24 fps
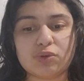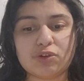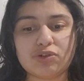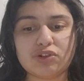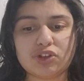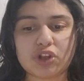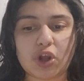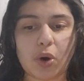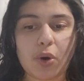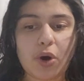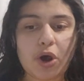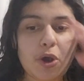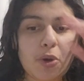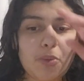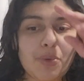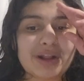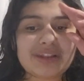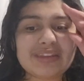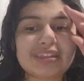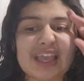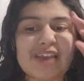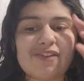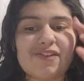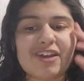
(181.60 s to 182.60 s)
Russo,
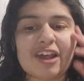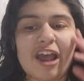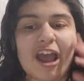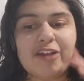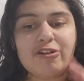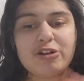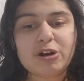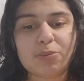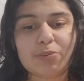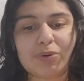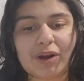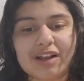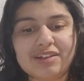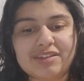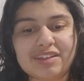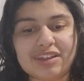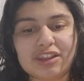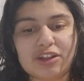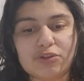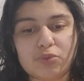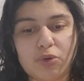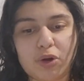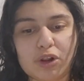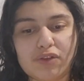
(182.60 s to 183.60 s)
with David Henerie
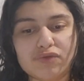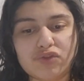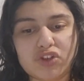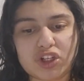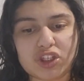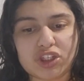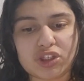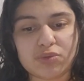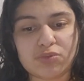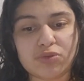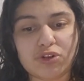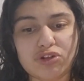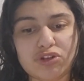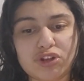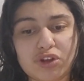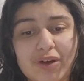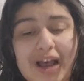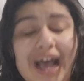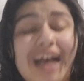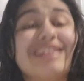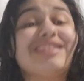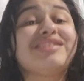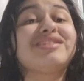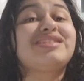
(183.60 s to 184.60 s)
reprising the role of Justin Russo
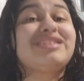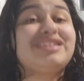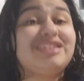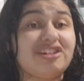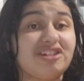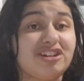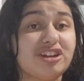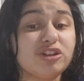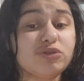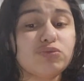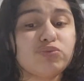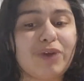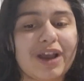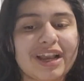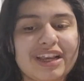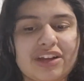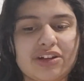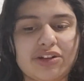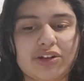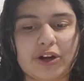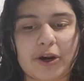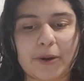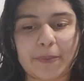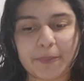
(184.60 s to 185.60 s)
as a series
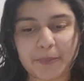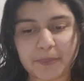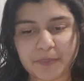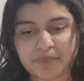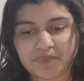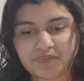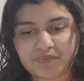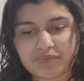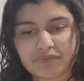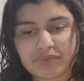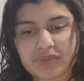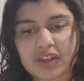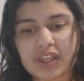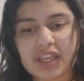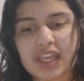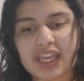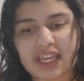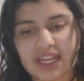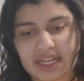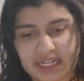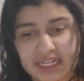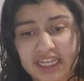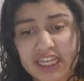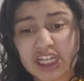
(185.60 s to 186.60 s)
regular.
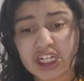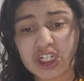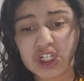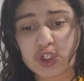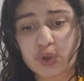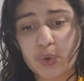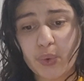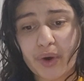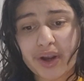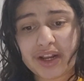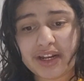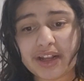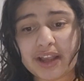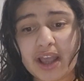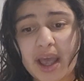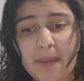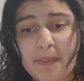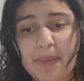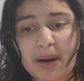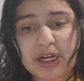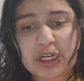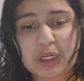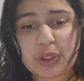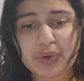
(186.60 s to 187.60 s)
He is joined
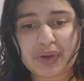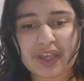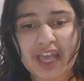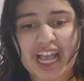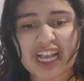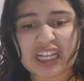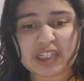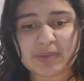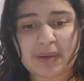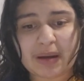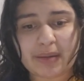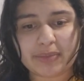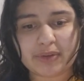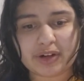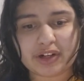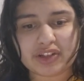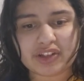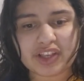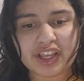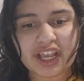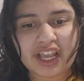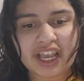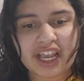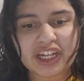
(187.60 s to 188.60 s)
by new cast
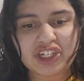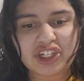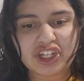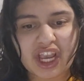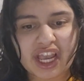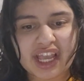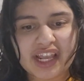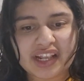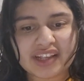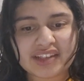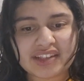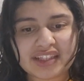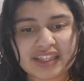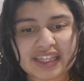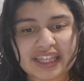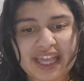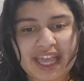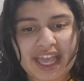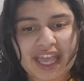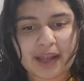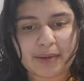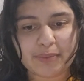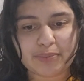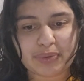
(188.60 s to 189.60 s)
members, Janice
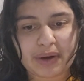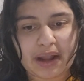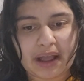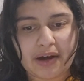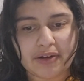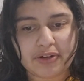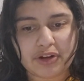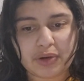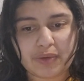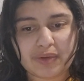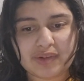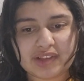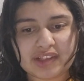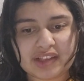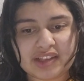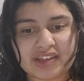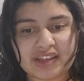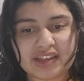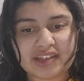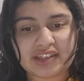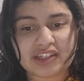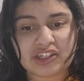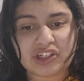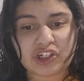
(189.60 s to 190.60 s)
Leanne Brown, who was in
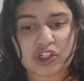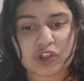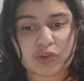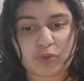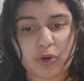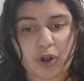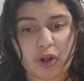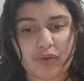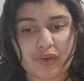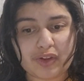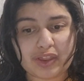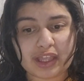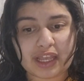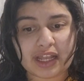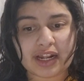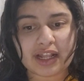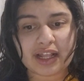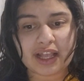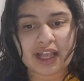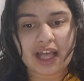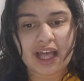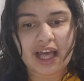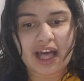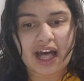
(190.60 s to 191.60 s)
Disney's Just Roll With It,
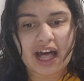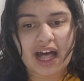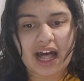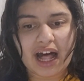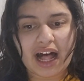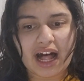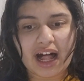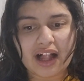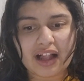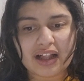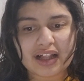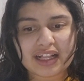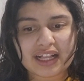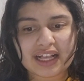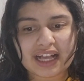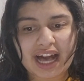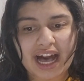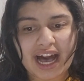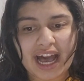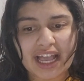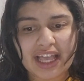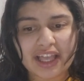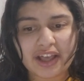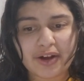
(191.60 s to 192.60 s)

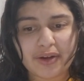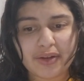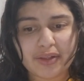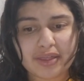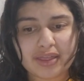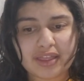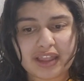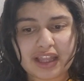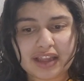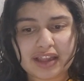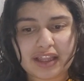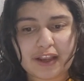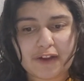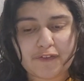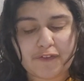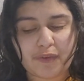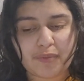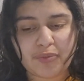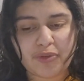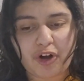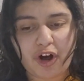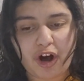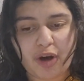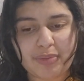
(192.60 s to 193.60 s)
Alkyle Thiele
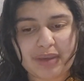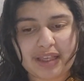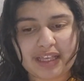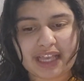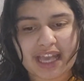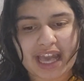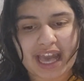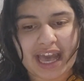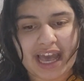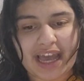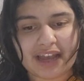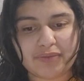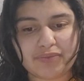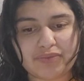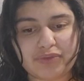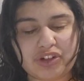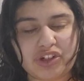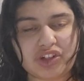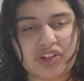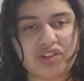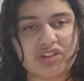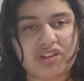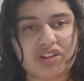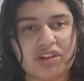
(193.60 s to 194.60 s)
from Call Me Cat,
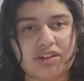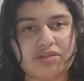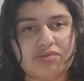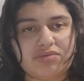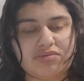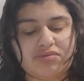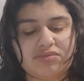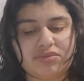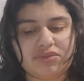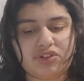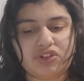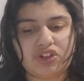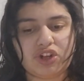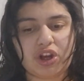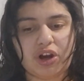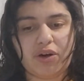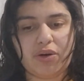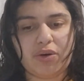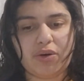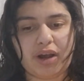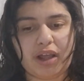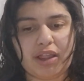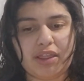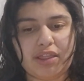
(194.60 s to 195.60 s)
which is a
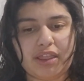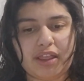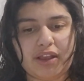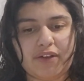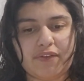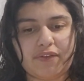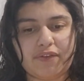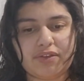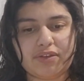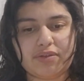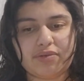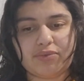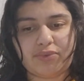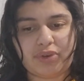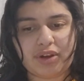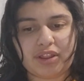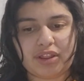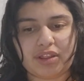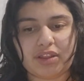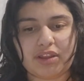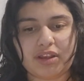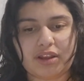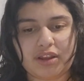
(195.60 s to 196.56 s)
show, I think, with